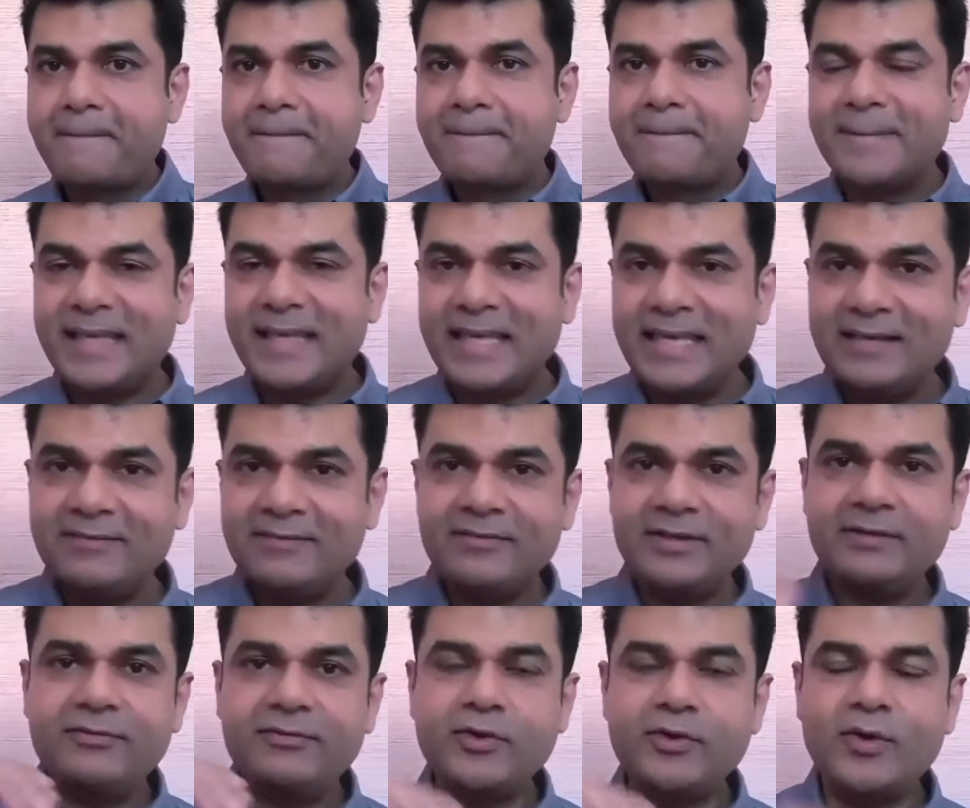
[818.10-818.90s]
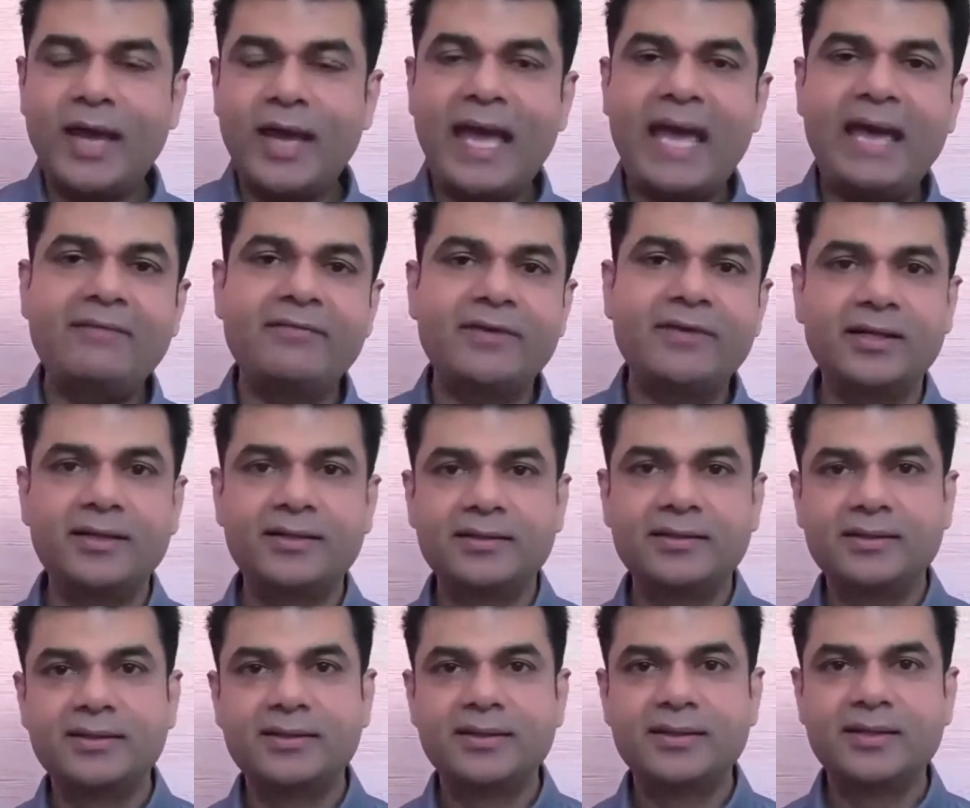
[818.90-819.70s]
even if you have it,
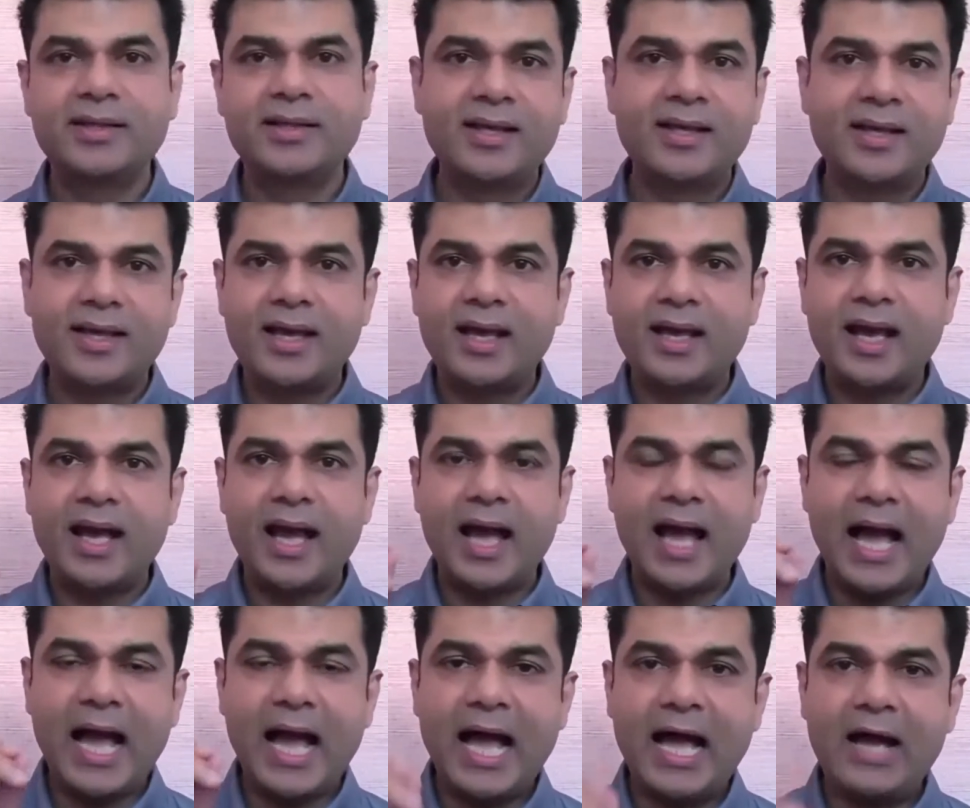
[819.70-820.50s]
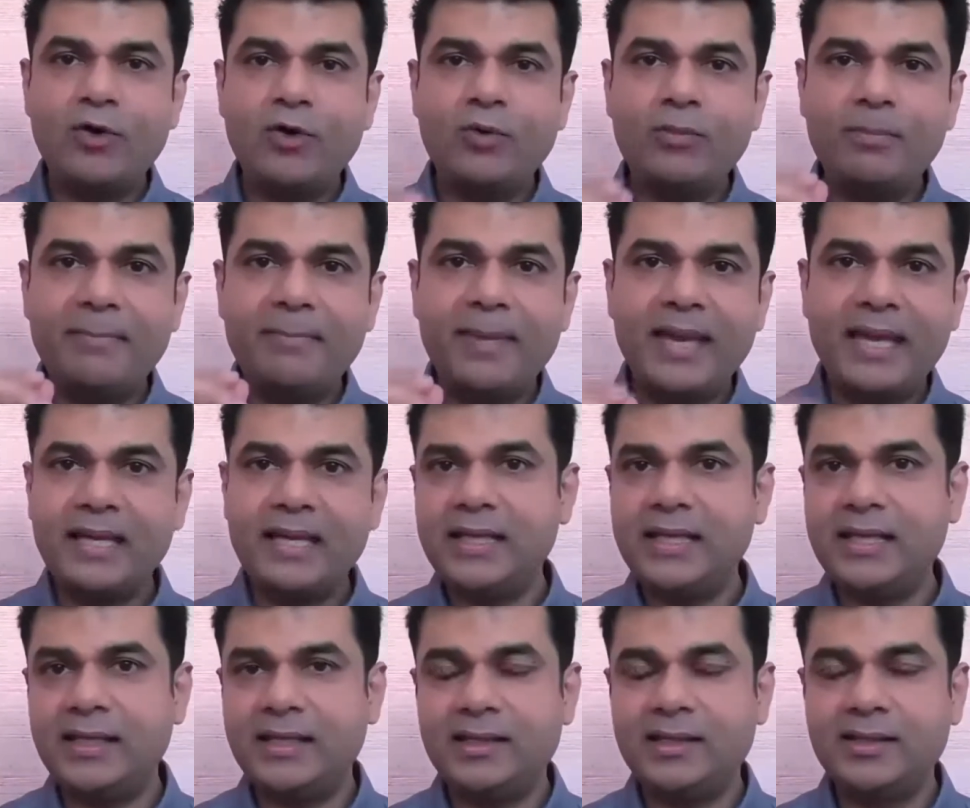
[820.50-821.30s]
how
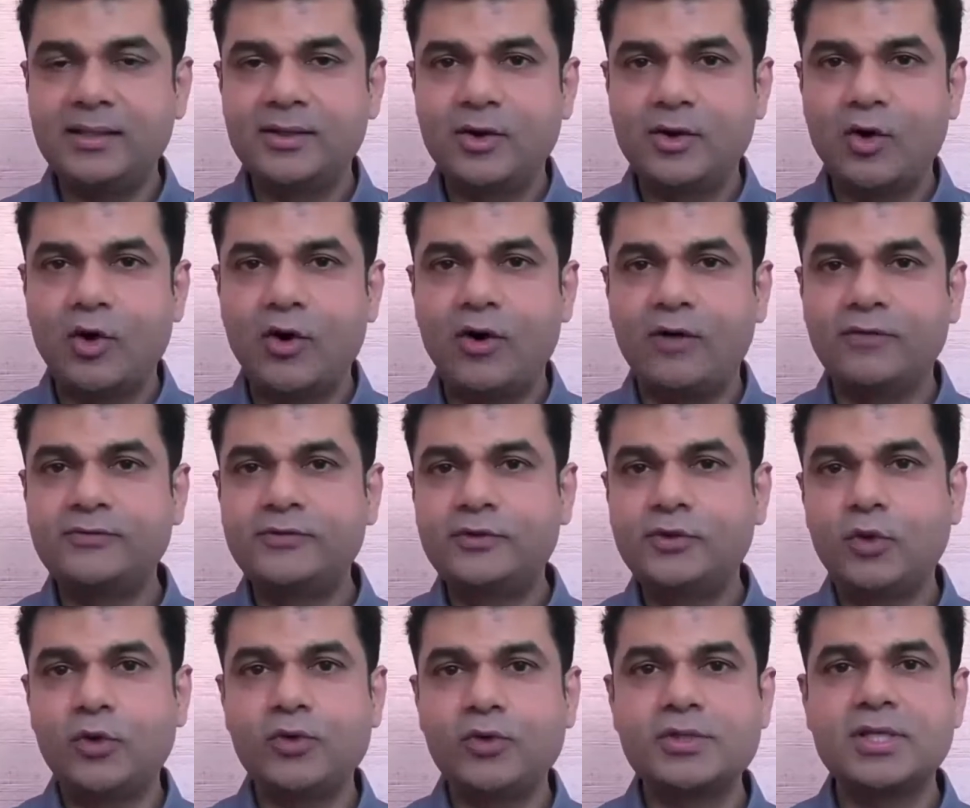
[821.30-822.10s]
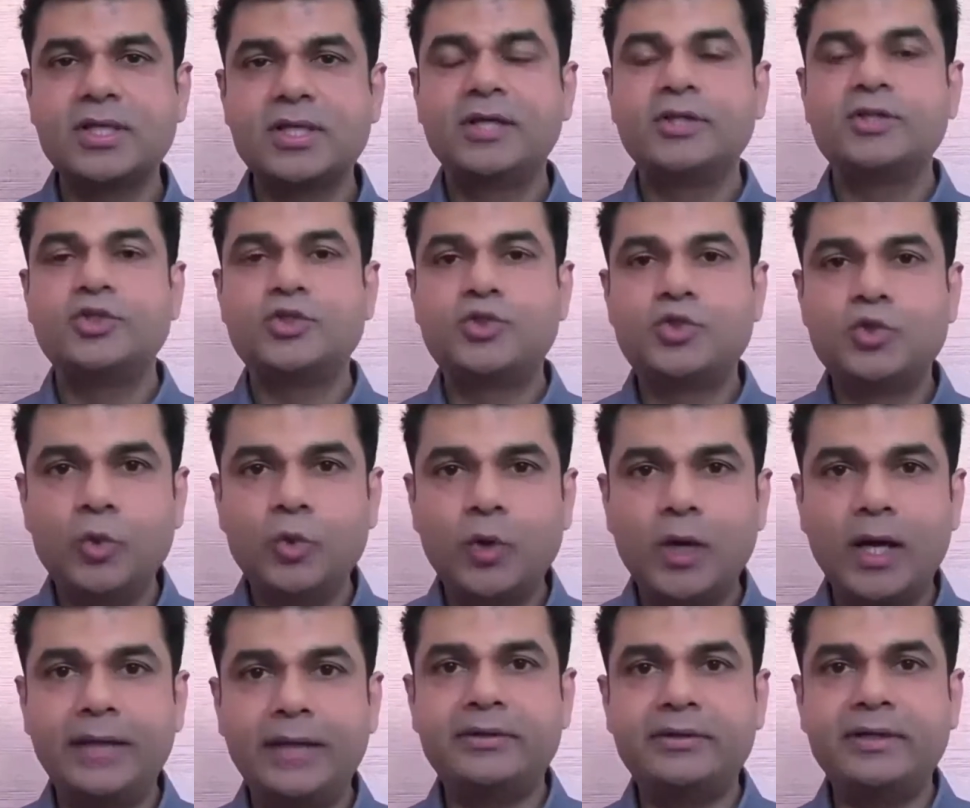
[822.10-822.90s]
many of those
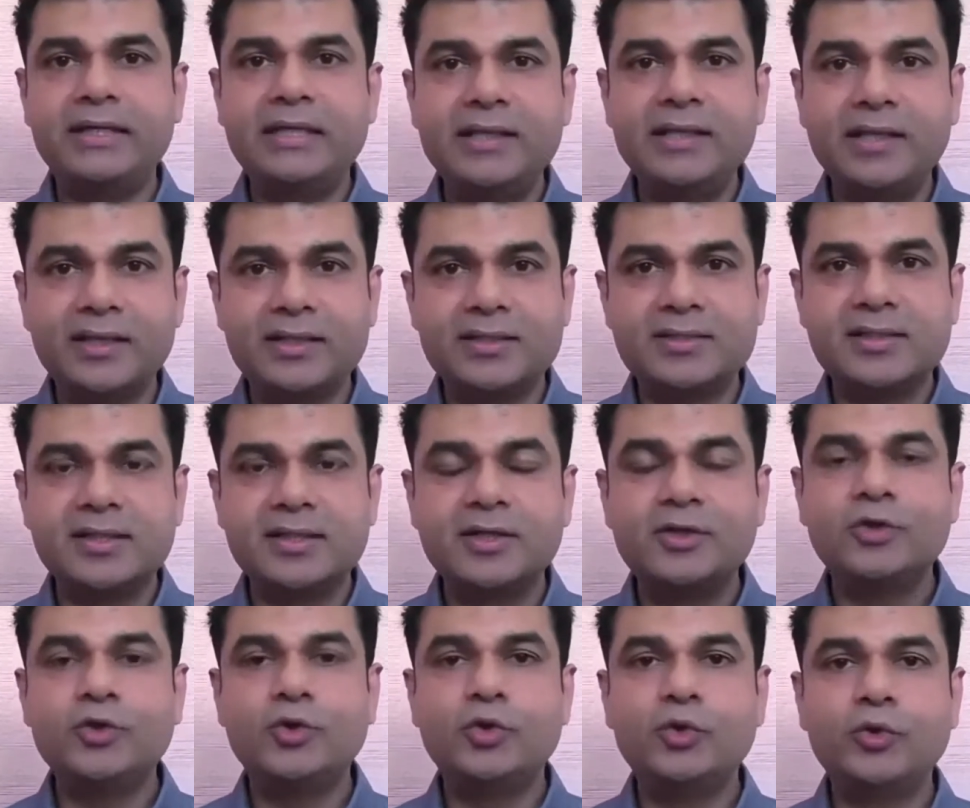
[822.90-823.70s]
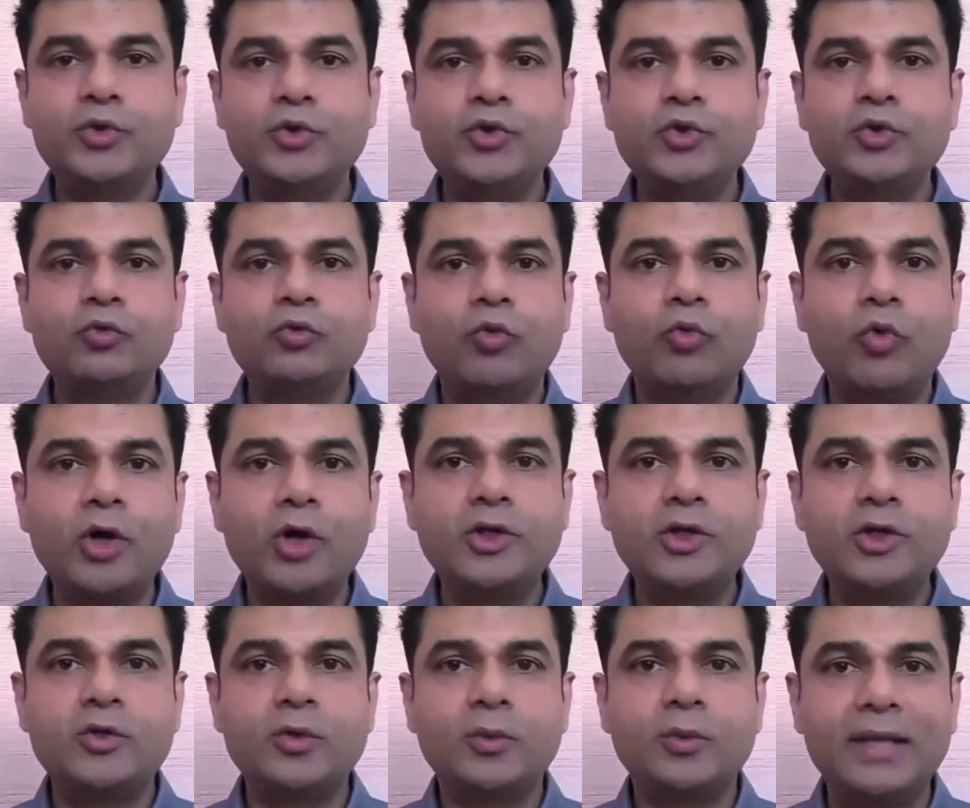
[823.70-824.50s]
200 years do you
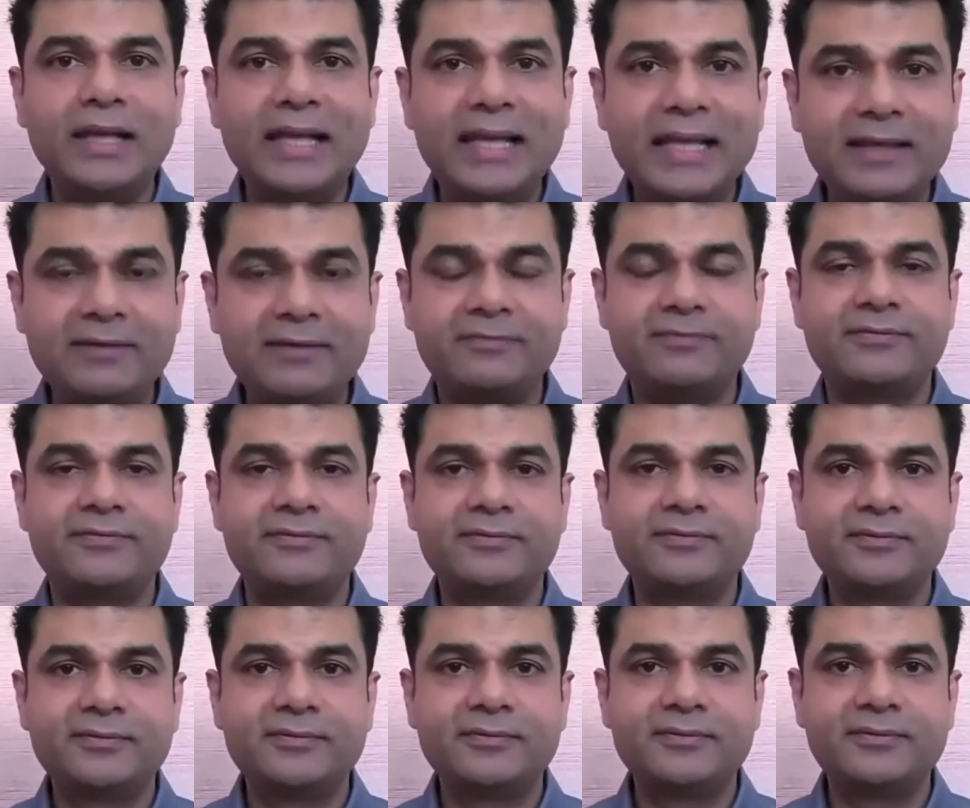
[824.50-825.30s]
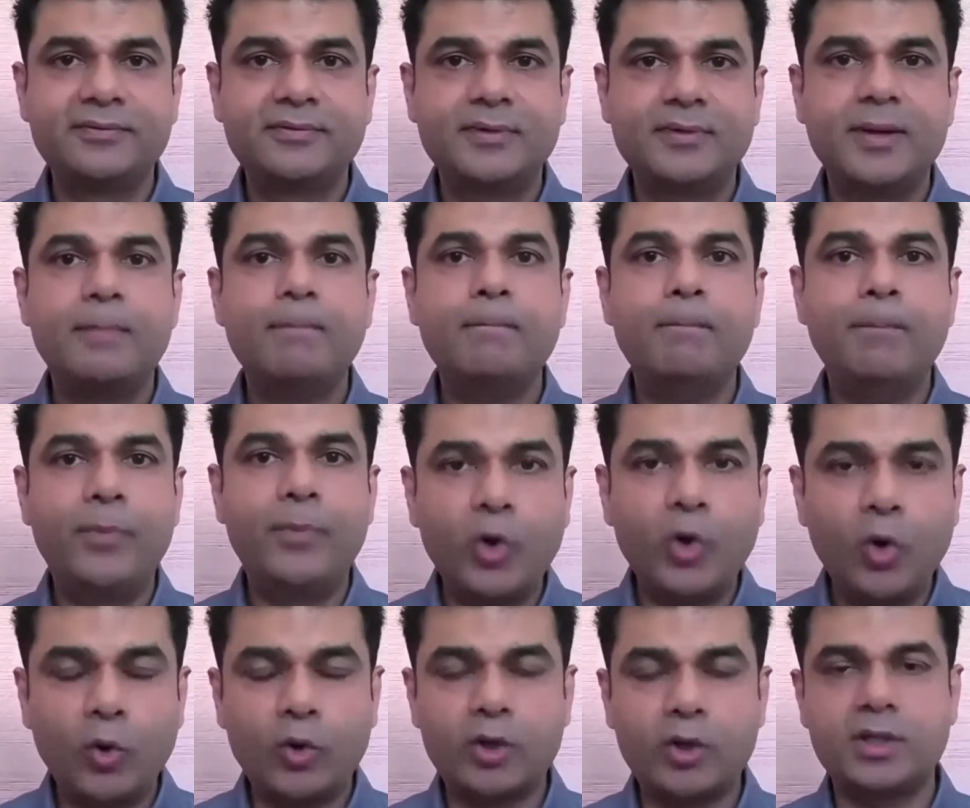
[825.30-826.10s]
want to live
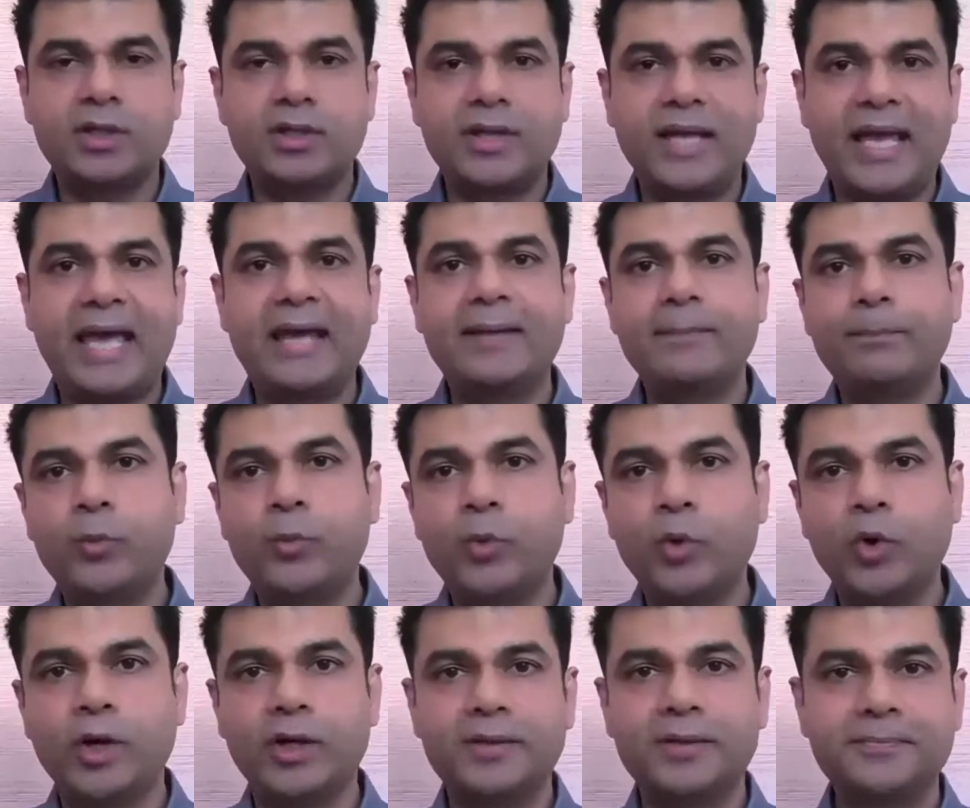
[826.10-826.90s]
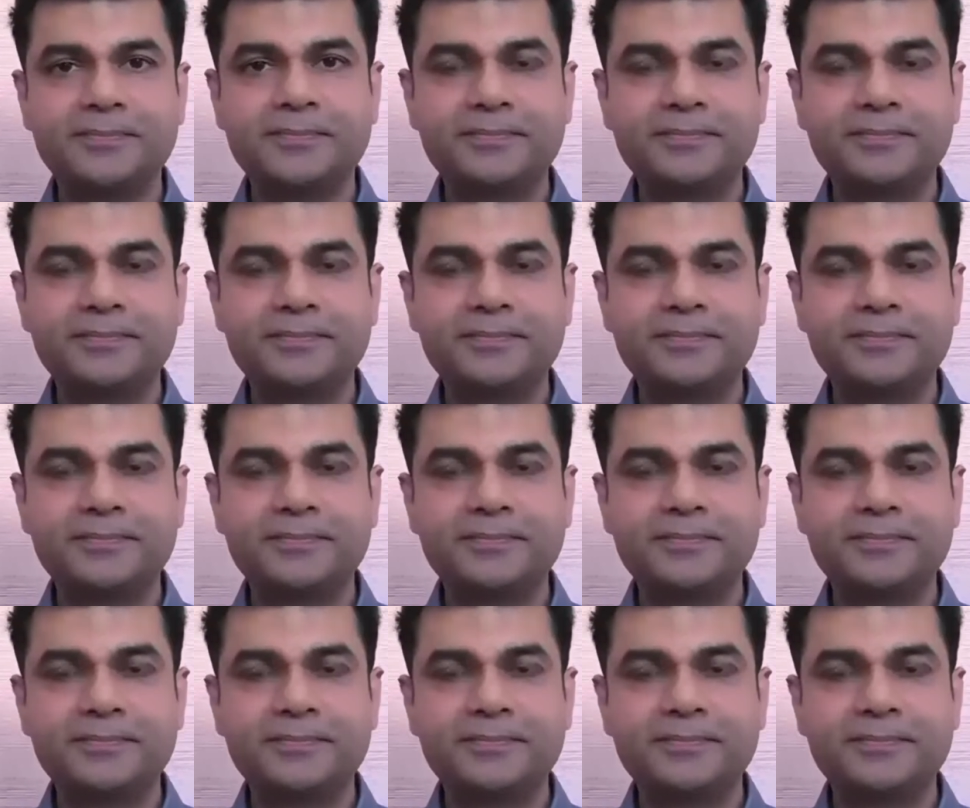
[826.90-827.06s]
broke and poor?